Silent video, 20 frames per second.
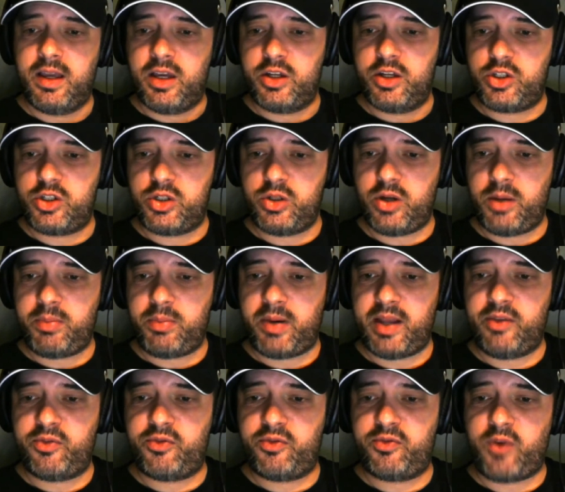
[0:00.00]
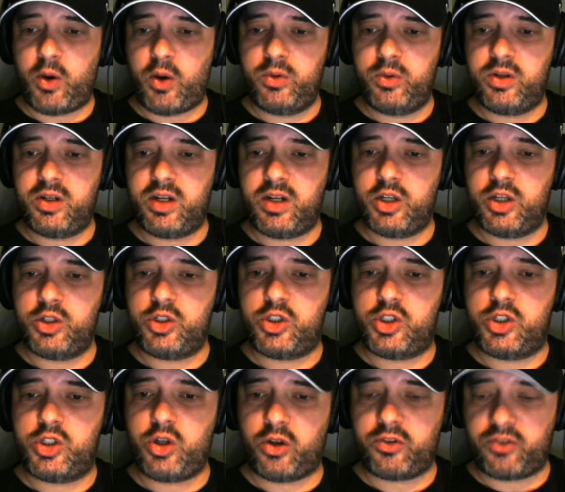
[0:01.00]
And should I play Foden and
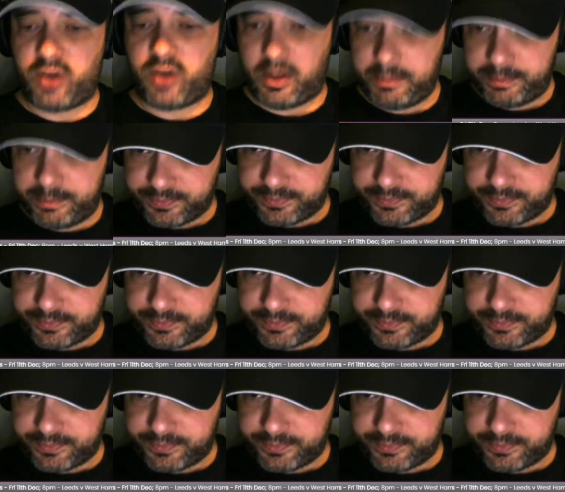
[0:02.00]
Jota